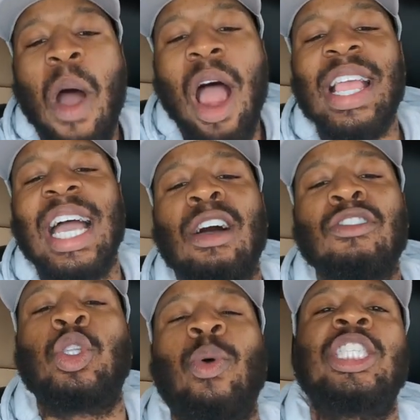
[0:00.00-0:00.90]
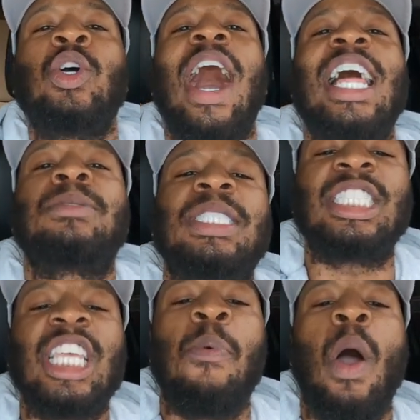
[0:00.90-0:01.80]
Mariano's 22 items,
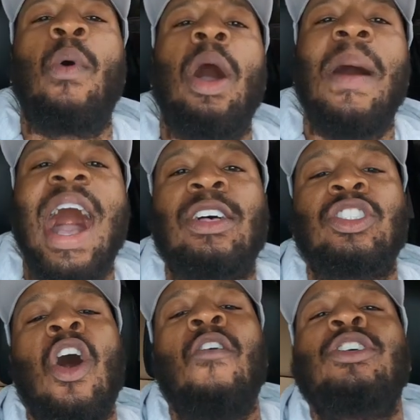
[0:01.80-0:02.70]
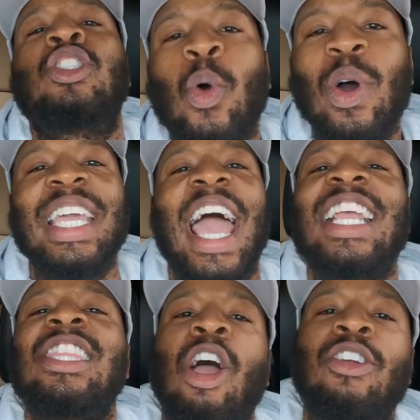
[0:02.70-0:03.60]
16.1 miles for
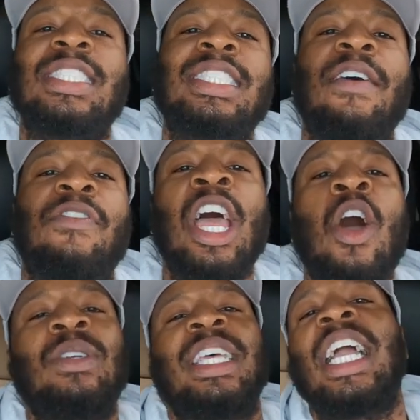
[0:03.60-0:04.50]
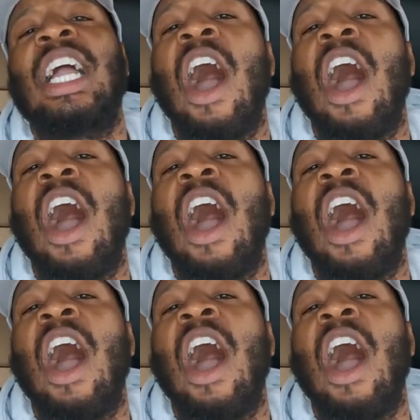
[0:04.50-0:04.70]
28.37. We're thanking